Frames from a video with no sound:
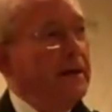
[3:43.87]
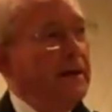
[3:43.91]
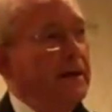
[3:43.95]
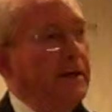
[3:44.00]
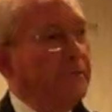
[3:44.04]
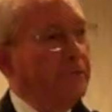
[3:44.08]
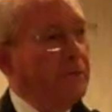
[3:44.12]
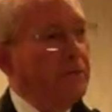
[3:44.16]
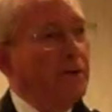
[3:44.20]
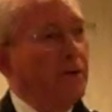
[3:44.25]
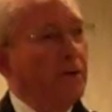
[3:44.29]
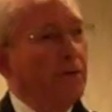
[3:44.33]

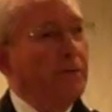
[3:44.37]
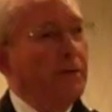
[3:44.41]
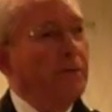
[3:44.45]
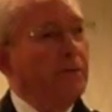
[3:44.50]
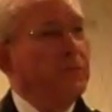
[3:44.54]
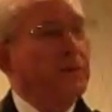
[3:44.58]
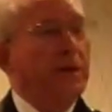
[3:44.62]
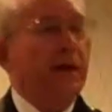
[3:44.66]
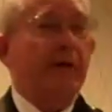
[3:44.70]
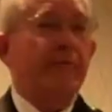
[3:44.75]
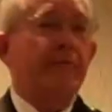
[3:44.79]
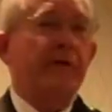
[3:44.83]
Even though he
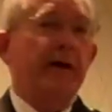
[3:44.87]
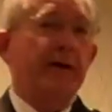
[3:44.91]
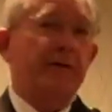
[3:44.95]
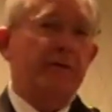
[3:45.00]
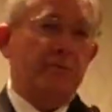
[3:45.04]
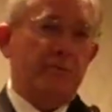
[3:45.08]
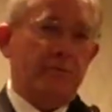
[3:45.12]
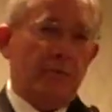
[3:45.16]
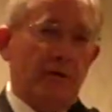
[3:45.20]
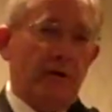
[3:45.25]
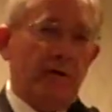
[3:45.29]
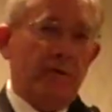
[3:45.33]
would have had
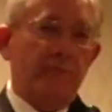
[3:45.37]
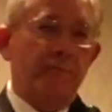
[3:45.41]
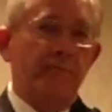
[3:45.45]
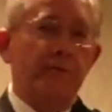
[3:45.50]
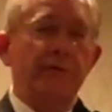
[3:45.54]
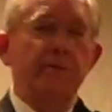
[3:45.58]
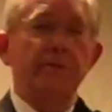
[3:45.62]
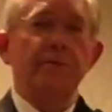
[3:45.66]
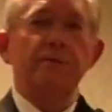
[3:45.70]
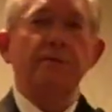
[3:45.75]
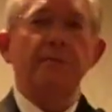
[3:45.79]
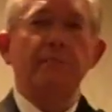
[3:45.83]
strong
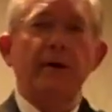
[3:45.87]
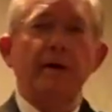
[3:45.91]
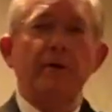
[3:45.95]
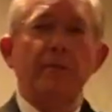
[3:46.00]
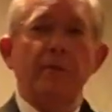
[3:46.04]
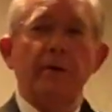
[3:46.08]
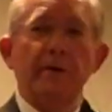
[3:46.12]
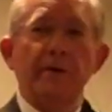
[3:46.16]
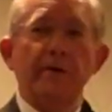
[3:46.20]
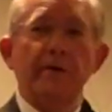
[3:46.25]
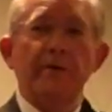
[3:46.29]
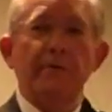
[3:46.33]
views
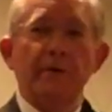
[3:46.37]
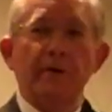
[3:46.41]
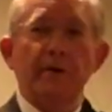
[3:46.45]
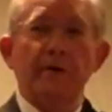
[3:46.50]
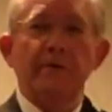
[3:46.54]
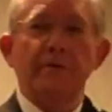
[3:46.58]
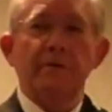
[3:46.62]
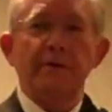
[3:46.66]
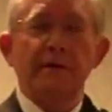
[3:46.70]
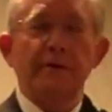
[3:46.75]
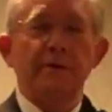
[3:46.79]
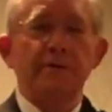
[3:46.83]
about where he
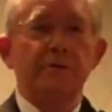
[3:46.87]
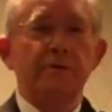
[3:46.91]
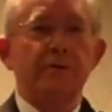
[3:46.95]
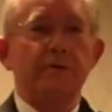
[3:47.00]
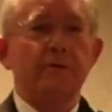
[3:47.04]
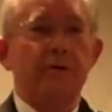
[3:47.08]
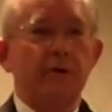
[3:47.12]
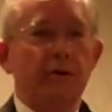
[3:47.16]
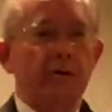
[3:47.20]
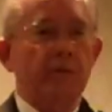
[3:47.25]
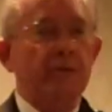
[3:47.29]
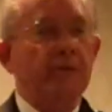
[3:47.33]
thought things
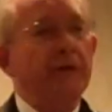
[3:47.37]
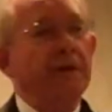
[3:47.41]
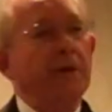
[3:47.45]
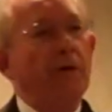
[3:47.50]
should go,